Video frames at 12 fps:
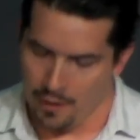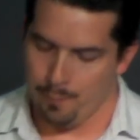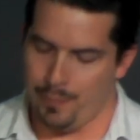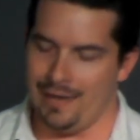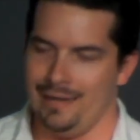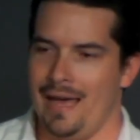
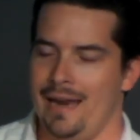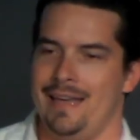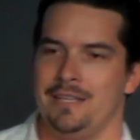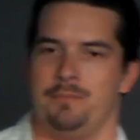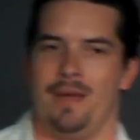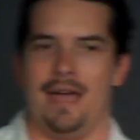but let
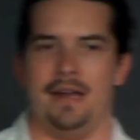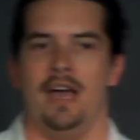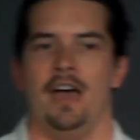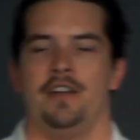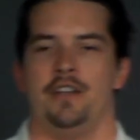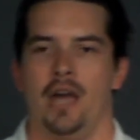his men
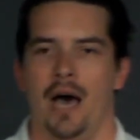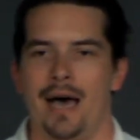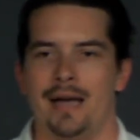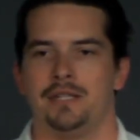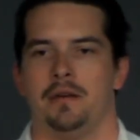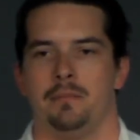
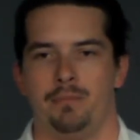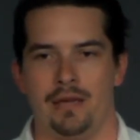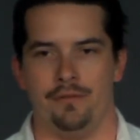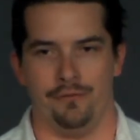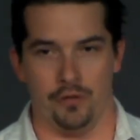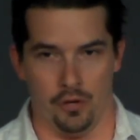not be
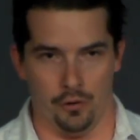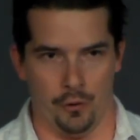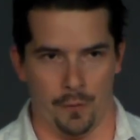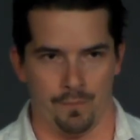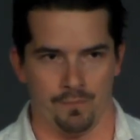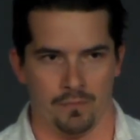few.
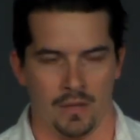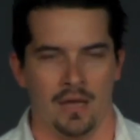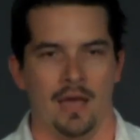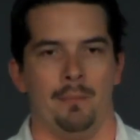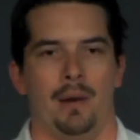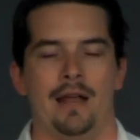
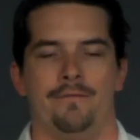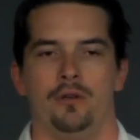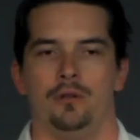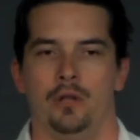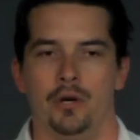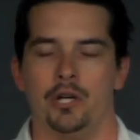But if
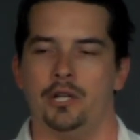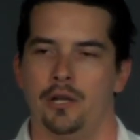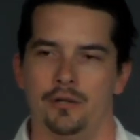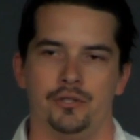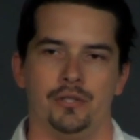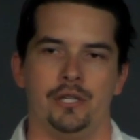you look
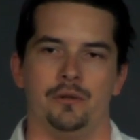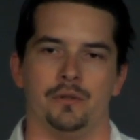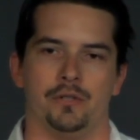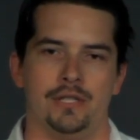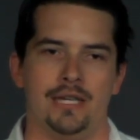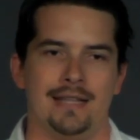closely, you will
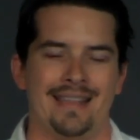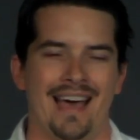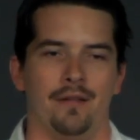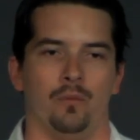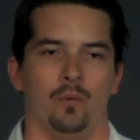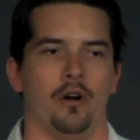see that
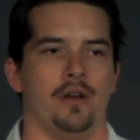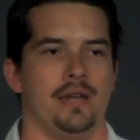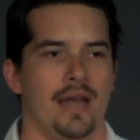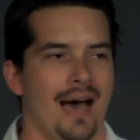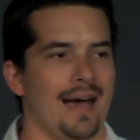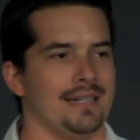that word
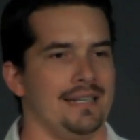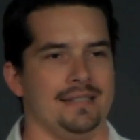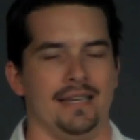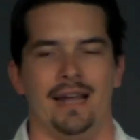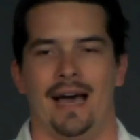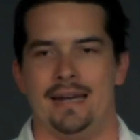not is
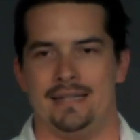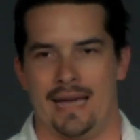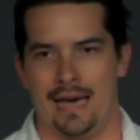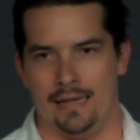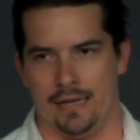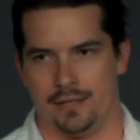in
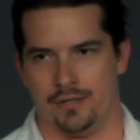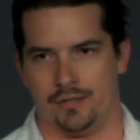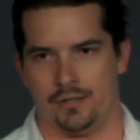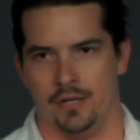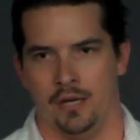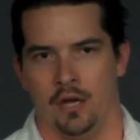
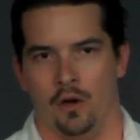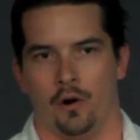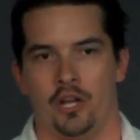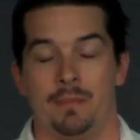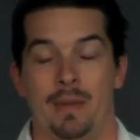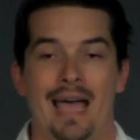italics, or
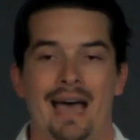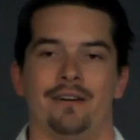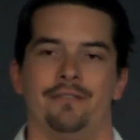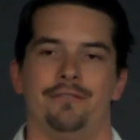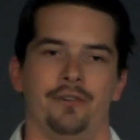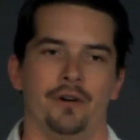you may have a
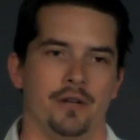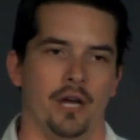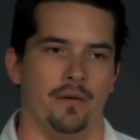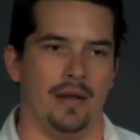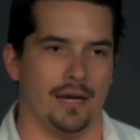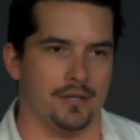footnote
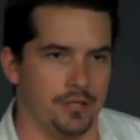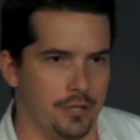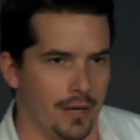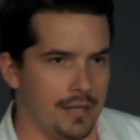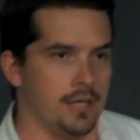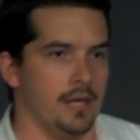next to
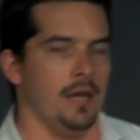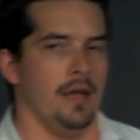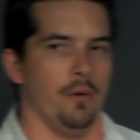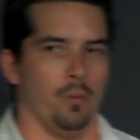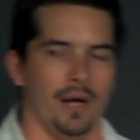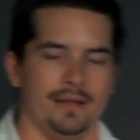it.
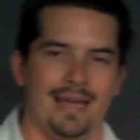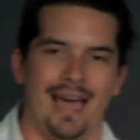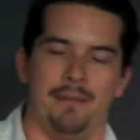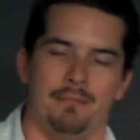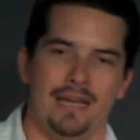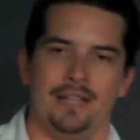What
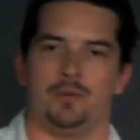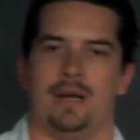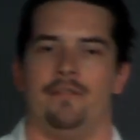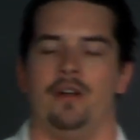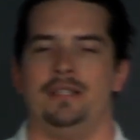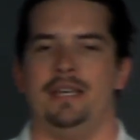that means,
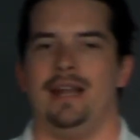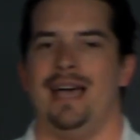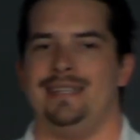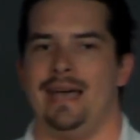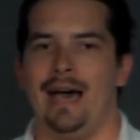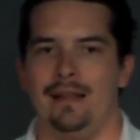whenever it's in
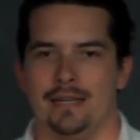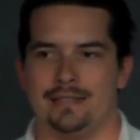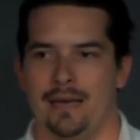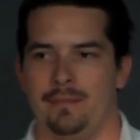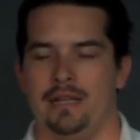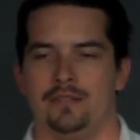italics,
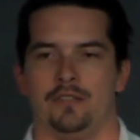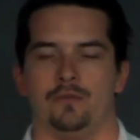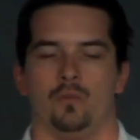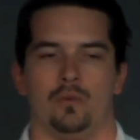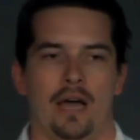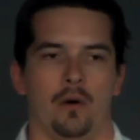that means
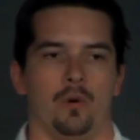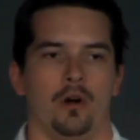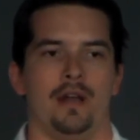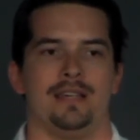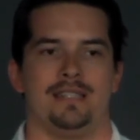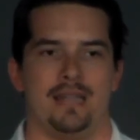that word
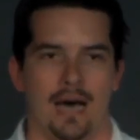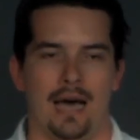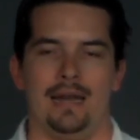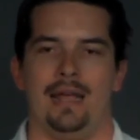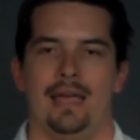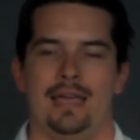is not
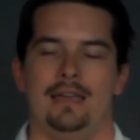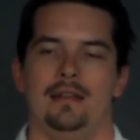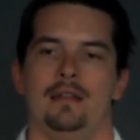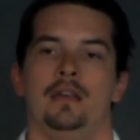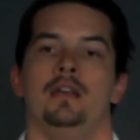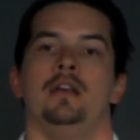
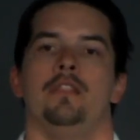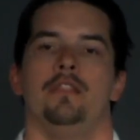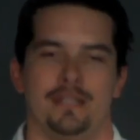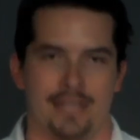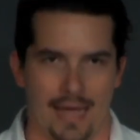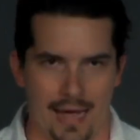in the
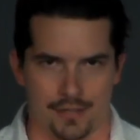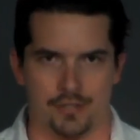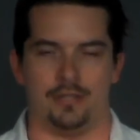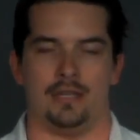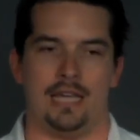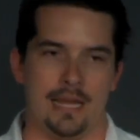text,
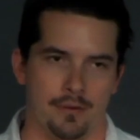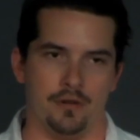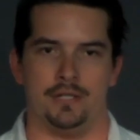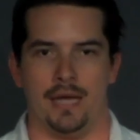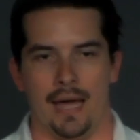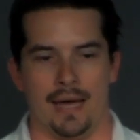the Hebrew
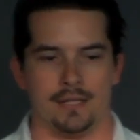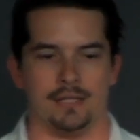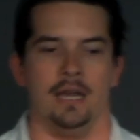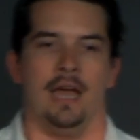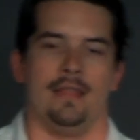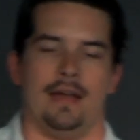text,
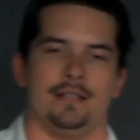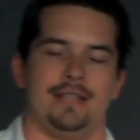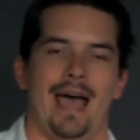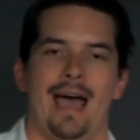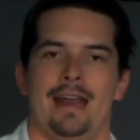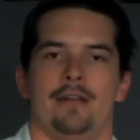that it's
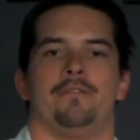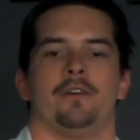added for